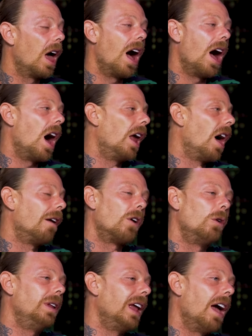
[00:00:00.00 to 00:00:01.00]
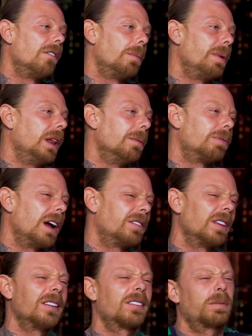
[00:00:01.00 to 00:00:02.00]
and I and I've only ever been
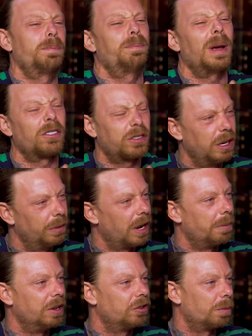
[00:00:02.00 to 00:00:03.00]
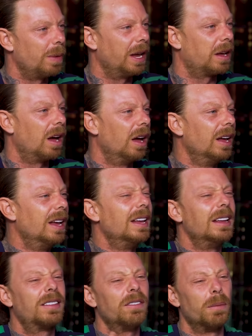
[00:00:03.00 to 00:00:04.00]
embraced, and especially when I'm in Jamaica,
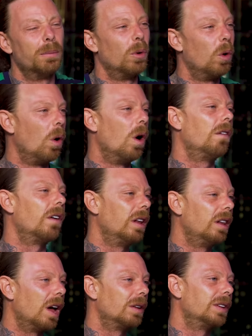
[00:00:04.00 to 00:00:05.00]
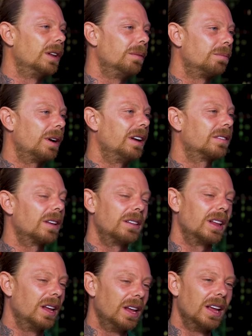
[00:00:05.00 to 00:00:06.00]
yeah. it's even more of a love and embrace.
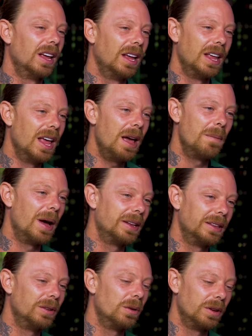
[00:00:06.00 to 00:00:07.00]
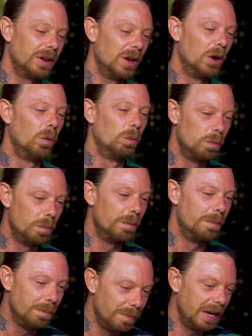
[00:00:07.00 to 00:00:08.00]
yeah, man.
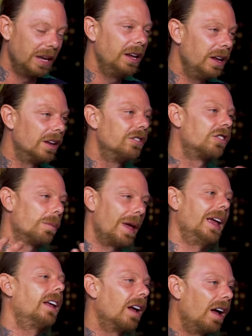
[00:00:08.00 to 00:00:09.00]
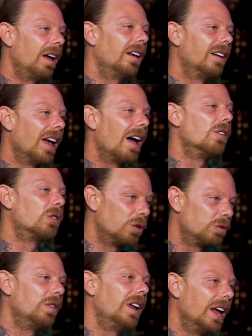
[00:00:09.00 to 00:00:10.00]
Me and Jamaica have a
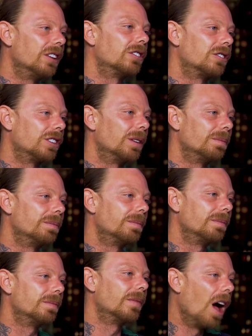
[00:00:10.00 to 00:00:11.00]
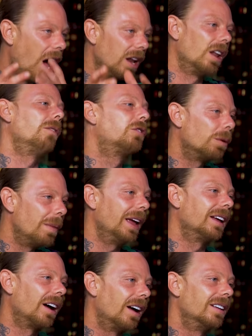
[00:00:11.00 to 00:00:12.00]
good relationship. Yes, sir. I love
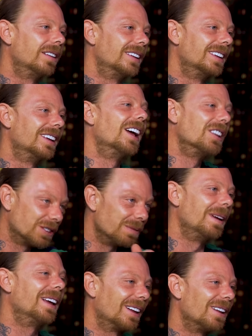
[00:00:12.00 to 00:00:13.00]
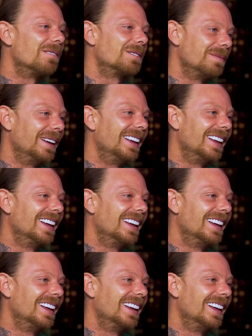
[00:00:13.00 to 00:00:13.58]
Jamaica. Jamaica loves me.